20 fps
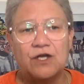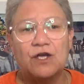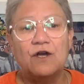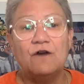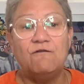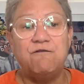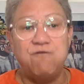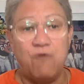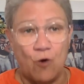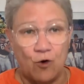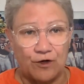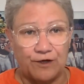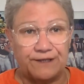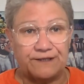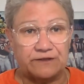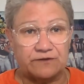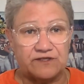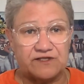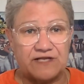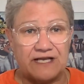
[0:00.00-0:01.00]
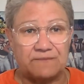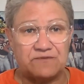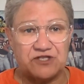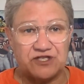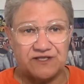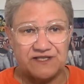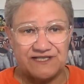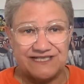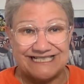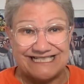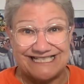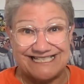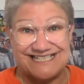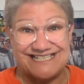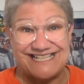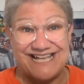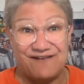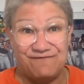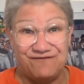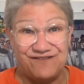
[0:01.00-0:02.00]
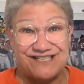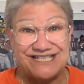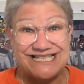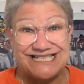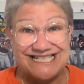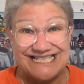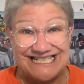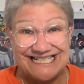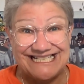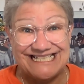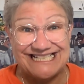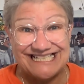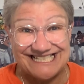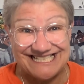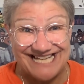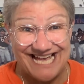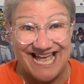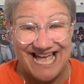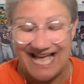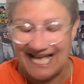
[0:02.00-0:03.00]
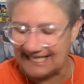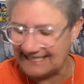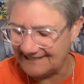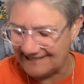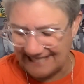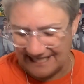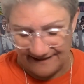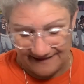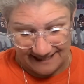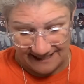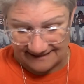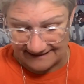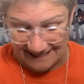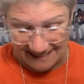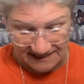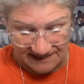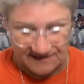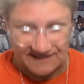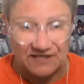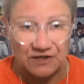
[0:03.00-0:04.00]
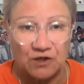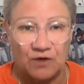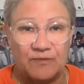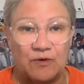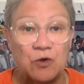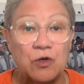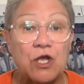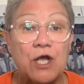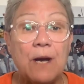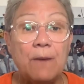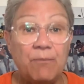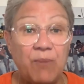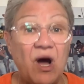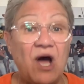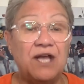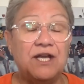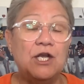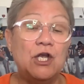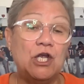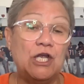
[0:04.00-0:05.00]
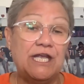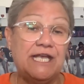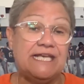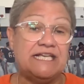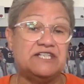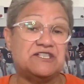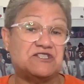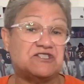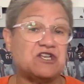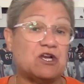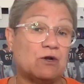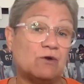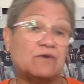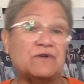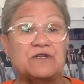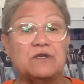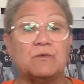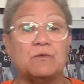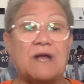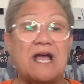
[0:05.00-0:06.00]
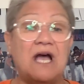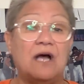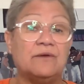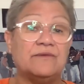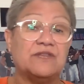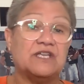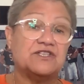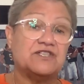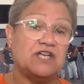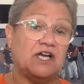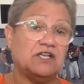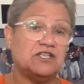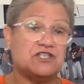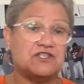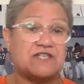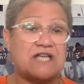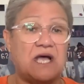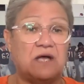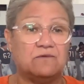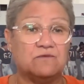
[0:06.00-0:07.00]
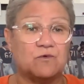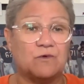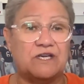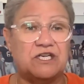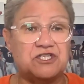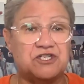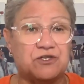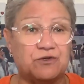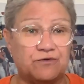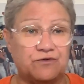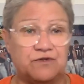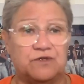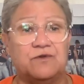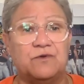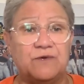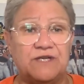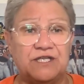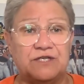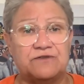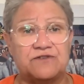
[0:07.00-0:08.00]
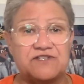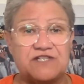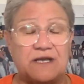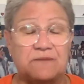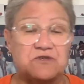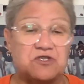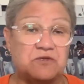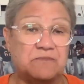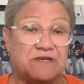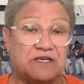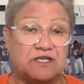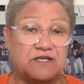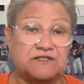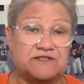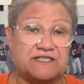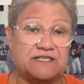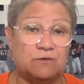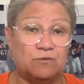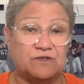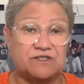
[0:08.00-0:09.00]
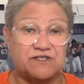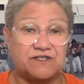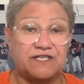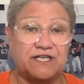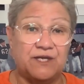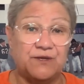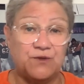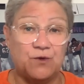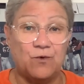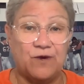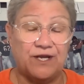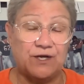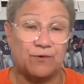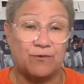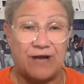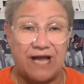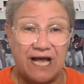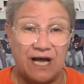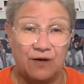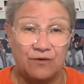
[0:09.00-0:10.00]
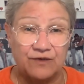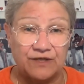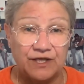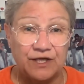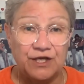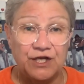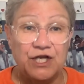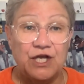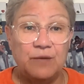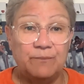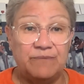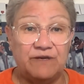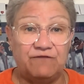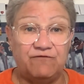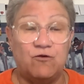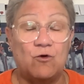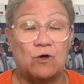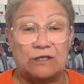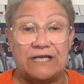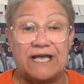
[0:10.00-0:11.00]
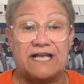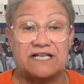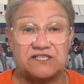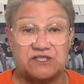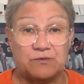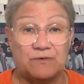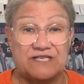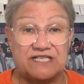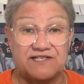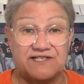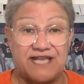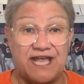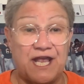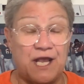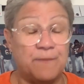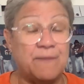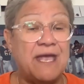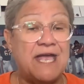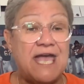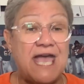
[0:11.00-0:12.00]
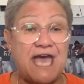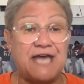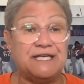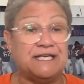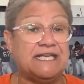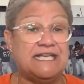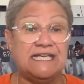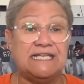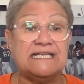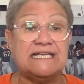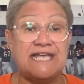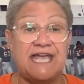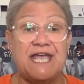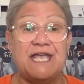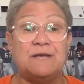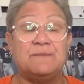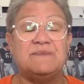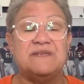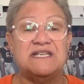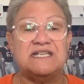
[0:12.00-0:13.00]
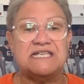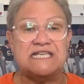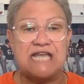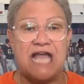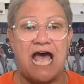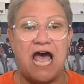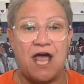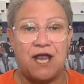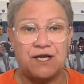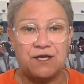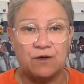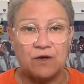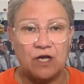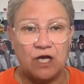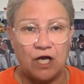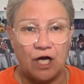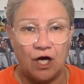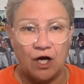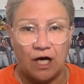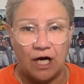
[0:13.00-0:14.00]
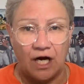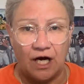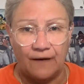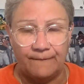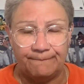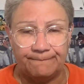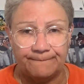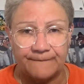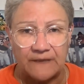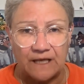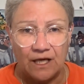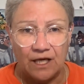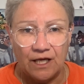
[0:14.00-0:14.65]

4 interceptions, and 17 sacks. Yeah, that's terrible. But he's turned around the touchdown ratio to interception because it was the other way around before last week's game. And again, Cabe did not turn